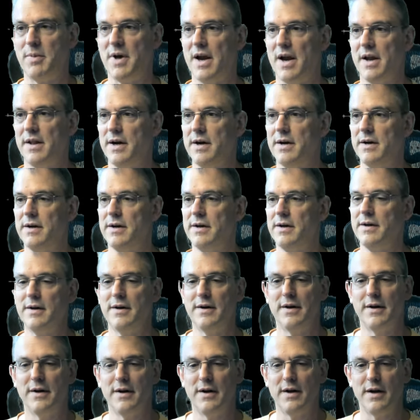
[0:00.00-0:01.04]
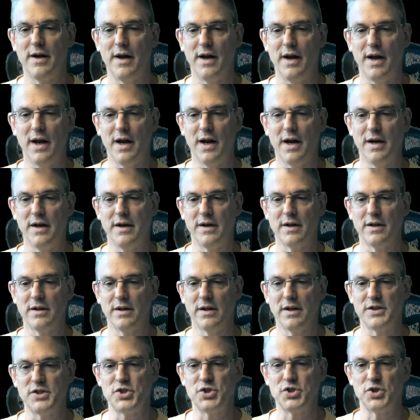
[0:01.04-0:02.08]
out of there, and
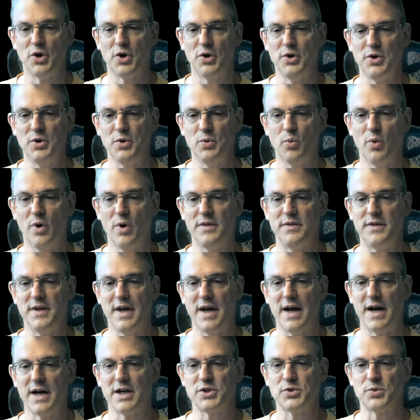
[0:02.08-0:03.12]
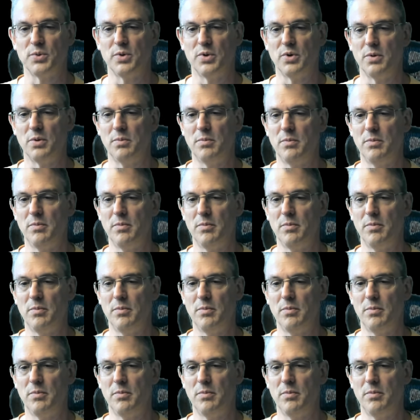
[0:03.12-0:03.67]
let's show you what the actual